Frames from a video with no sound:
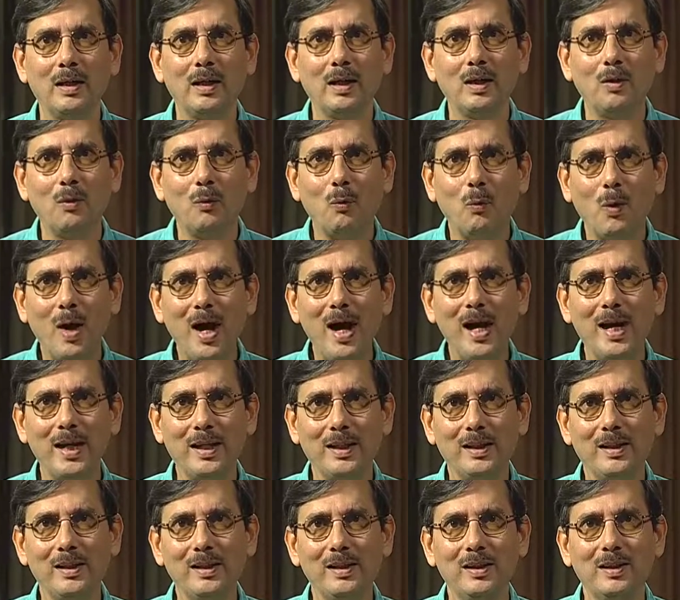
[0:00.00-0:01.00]

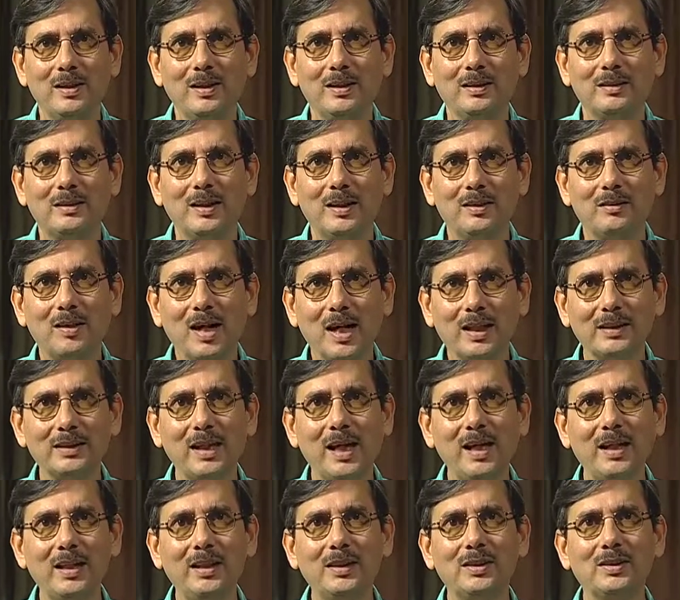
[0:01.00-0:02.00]
While the Raja
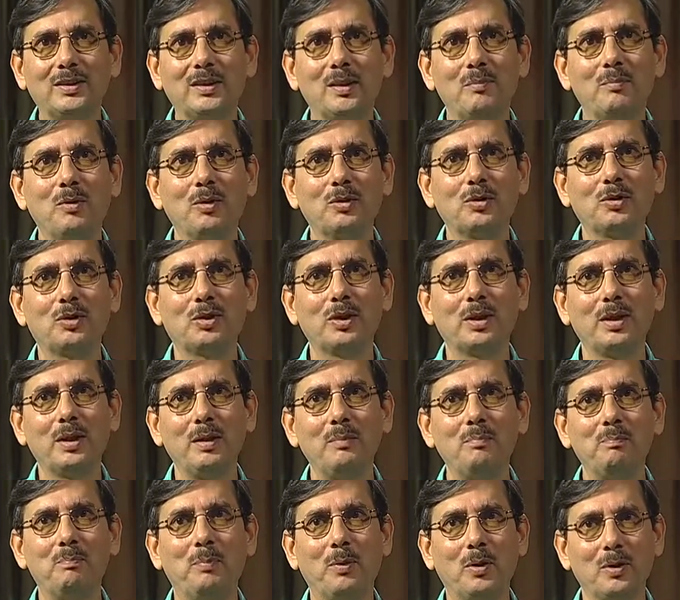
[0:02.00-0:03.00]
is the most
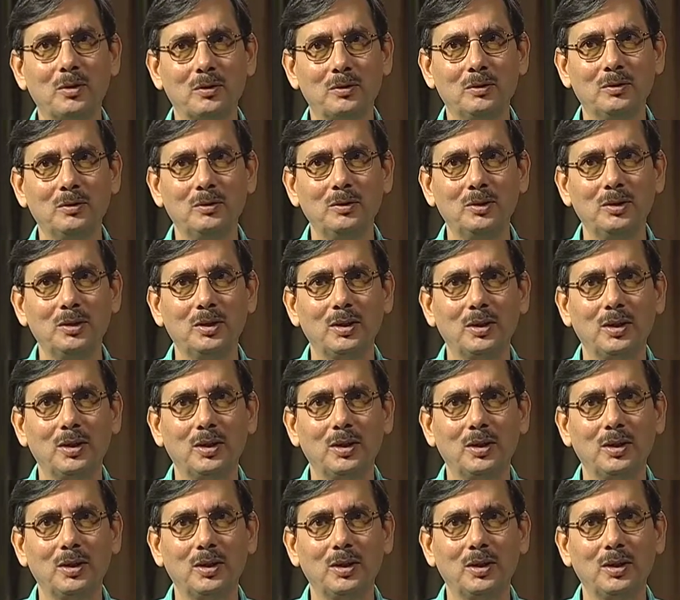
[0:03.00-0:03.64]
important,